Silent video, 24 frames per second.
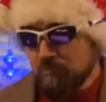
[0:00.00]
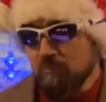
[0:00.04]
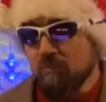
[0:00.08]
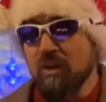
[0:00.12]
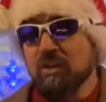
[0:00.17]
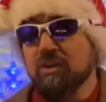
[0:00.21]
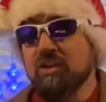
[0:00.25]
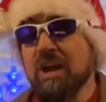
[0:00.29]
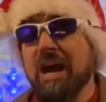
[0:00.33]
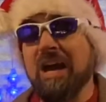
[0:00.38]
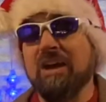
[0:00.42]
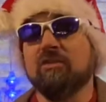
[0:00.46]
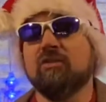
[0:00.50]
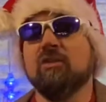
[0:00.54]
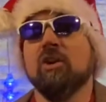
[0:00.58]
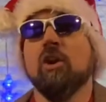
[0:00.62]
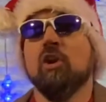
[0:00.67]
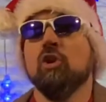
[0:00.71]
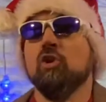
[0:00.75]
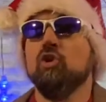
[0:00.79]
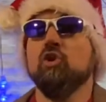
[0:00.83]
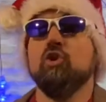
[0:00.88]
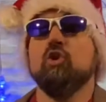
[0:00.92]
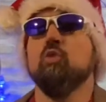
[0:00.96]
Yes,
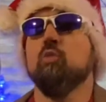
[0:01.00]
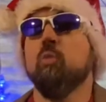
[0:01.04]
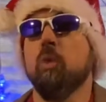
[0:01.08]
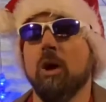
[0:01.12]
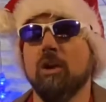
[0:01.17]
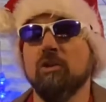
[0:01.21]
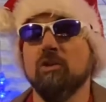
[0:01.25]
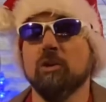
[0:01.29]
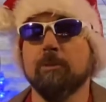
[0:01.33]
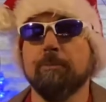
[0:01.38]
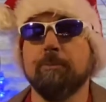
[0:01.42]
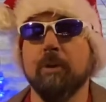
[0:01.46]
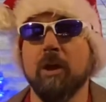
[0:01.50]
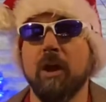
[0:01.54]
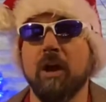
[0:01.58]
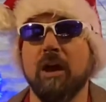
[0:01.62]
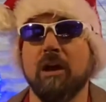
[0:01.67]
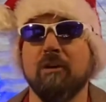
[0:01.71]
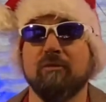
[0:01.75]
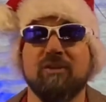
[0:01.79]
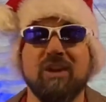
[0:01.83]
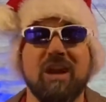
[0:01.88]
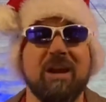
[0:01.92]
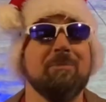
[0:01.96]
you won your
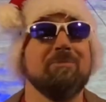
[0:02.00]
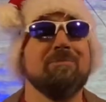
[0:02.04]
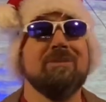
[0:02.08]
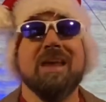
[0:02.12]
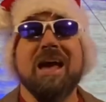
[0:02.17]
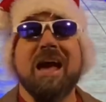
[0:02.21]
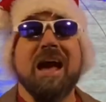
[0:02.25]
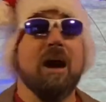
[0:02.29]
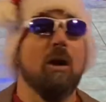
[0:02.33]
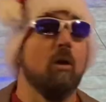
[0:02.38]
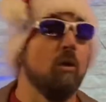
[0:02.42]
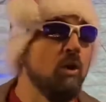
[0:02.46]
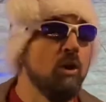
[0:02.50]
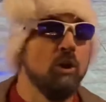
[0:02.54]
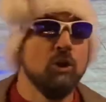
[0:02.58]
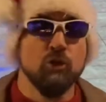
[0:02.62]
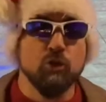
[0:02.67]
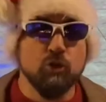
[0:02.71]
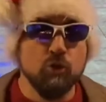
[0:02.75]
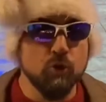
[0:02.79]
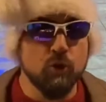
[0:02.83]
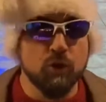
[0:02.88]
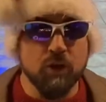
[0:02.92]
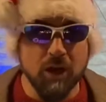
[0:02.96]
playoff game. Now
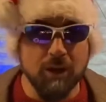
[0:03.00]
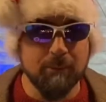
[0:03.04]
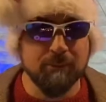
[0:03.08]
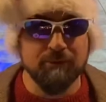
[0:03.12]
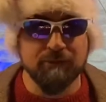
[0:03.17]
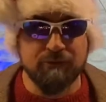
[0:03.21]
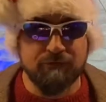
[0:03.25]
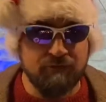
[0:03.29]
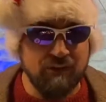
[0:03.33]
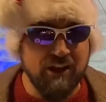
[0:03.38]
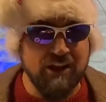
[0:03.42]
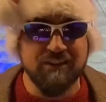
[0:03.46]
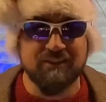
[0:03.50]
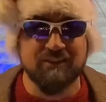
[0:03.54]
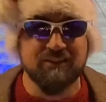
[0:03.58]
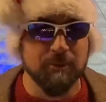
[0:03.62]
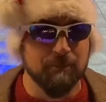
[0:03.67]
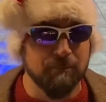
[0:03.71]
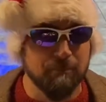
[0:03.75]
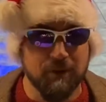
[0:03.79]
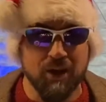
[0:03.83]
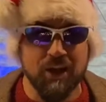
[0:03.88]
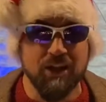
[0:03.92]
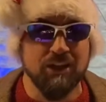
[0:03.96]
you come to face the
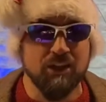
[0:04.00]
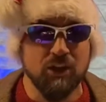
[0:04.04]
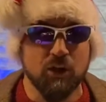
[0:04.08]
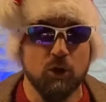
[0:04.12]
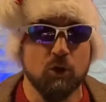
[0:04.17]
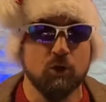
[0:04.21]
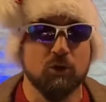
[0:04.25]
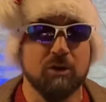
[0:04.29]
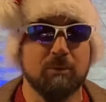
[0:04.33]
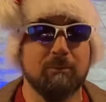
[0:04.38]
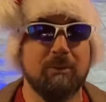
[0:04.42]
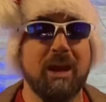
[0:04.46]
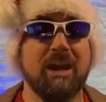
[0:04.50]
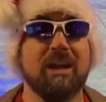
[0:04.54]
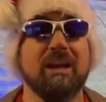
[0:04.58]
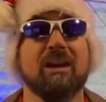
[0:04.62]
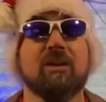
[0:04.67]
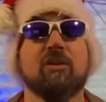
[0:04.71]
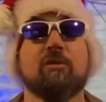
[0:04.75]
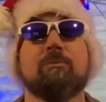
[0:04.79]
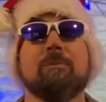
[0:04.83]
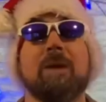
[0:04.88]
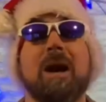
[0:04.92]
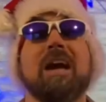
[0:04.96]
mighty
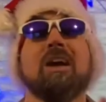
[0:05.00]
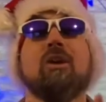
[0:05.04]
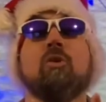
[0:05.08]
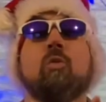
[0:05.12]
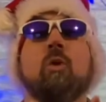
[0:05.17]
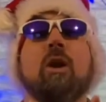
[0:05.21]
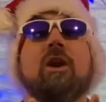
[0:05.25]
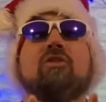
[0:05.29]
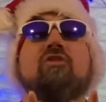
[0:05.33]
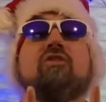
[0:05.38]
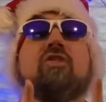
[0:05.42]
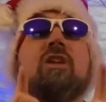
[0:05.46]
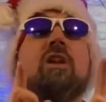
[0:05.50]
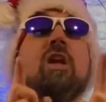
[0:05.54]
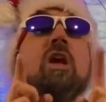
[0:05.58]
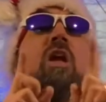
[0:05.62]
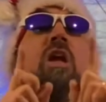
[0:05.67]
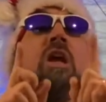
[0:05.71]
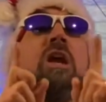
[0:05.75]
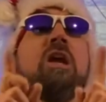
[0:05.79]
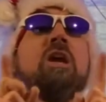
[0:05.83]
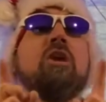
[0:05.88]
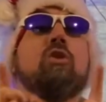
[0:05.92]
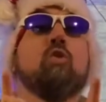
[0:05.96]
Hulkamaniacs. My question
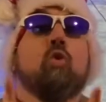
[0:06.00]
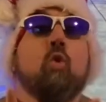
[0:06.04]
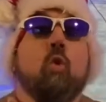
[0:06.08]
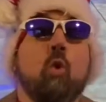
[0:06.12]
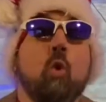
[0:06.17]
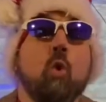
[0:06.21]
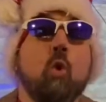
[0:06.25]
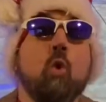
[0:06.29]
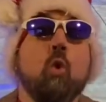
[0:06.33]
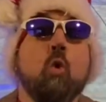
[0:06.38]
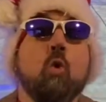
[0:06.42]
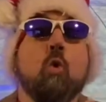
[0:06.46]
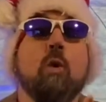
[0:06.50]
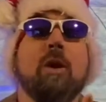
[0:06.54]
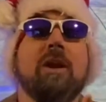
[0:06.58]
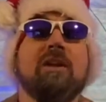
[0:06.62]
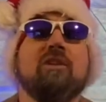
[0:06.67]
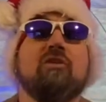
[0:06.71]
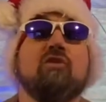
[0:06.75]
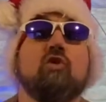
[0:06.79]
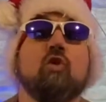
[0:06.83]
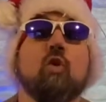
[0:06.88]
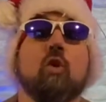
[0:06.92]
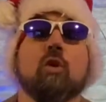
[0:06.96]
is who
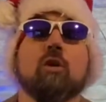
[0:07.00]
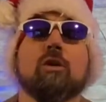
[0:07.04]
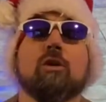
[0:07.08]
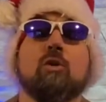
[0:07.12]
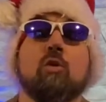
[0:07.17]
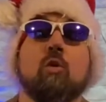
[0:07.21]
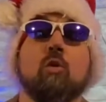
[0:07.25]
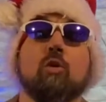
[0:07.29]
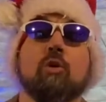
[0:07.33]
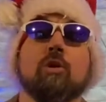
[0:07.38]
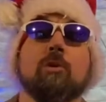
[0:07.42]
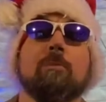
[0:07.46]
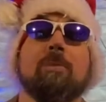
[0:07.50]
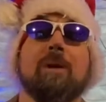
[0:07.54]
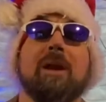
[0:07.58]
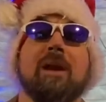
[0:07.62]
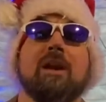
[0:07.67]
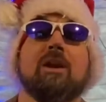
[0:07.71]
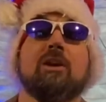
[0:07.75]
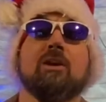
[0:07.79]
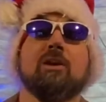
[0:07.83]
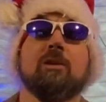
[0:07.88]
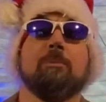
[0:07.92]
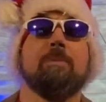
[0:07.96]
is your
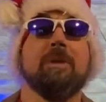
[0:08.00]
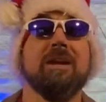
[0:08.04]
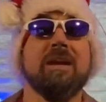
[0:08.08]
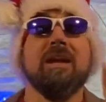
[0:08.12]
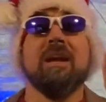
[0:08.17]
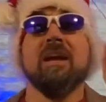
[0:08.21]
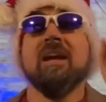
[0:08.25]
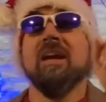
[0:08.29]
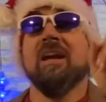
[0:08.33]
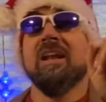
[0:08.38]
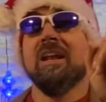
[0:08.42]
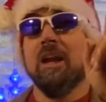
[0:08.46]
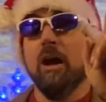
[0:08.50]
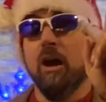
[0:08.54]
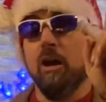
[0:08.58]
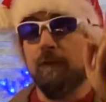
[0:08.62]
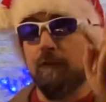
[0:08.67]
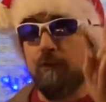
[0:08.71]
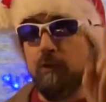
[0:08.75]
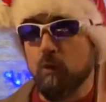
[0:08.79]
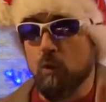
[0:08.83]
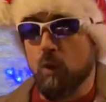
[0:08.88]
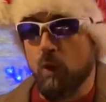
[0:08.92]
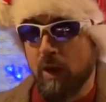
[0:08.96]
quarterback going to be? Now,
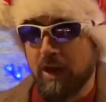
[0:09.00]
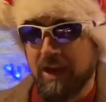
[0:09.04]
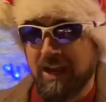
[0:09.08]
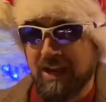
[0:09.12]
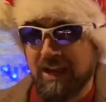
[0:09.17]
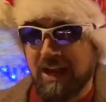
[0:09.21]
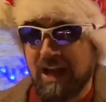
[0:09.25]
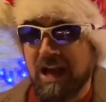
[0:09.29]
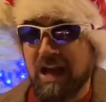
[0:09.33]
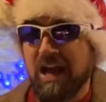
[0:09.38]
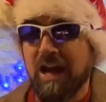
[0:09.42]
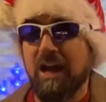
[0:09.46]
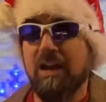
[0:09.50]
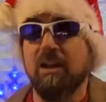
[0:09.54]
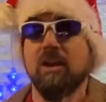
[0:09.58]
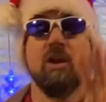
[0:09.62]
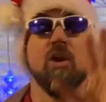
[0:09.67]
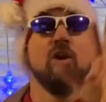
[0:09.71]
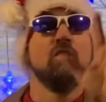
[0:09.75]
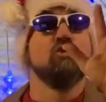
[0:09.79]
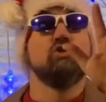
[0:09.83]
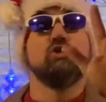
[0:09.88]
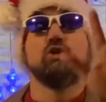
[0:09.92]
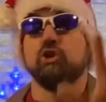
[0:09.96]
if you hang on
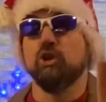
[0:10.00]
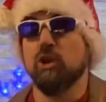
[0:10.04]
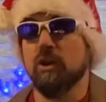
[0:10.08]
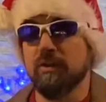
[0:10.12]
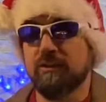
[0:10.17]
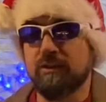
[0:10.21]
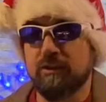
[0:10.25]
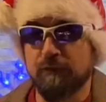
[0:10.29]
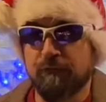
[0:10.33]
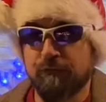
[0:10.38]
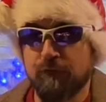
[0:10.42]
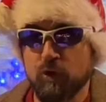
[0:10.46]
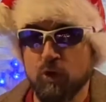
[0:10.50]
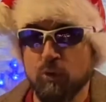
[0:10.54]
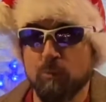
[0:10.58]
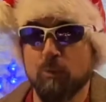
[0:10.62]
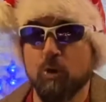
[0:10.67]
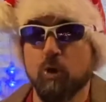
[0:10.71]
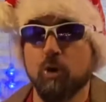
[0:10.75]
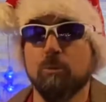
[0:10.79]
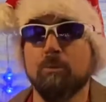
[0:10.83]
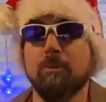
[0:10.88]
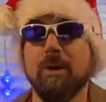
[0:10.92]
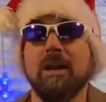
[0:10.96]
just a few
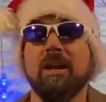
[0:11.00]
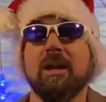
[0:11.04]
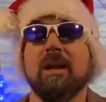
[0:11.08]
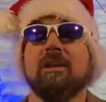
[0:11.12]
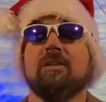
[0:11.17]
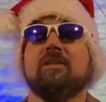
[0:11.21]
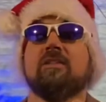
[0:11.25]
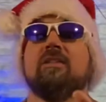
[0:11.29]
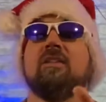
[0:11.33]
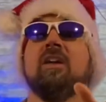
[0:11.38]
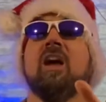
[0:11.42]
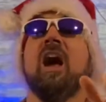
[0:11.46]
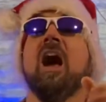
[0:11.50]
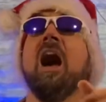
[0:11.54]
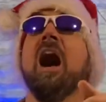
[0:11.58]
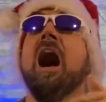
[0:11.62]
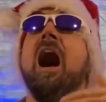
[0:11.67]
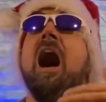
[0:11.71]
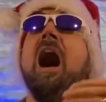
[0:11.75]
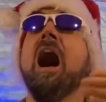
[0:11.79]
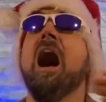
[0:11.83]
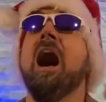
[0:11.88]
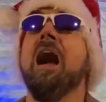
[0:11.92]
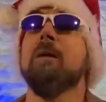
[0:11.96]
more minutes,
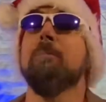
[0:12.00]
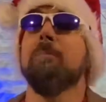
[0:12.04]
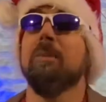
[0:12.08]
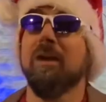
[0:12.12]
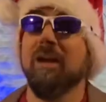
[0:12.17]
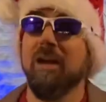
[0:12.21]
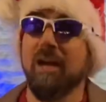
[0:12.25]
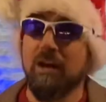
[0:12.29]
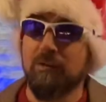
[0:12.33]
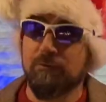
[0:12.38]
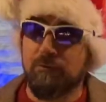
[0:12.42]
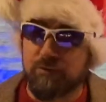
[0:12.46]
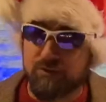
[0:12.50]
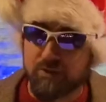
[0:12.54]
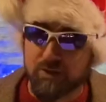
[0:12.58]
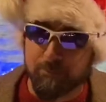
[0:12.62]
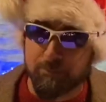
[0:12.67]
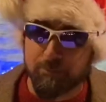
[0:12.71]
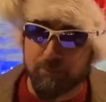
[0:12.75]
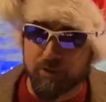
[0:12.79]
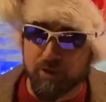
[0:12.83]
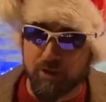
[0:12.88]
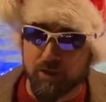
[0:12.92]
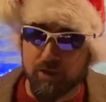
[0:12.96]
I may have
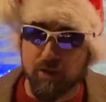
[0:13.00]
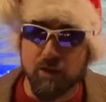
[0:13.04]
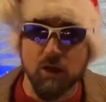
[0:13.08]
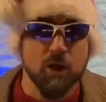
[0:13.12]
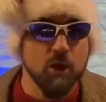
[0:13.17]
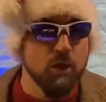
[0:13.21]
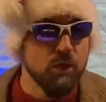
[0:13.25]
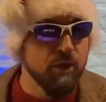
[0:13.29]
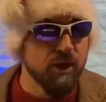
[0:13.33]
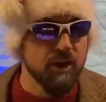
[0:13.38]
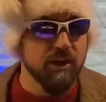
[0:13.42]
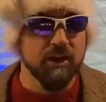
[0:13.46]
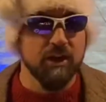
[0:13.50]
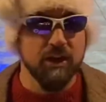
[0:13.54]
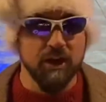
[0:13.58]
something that could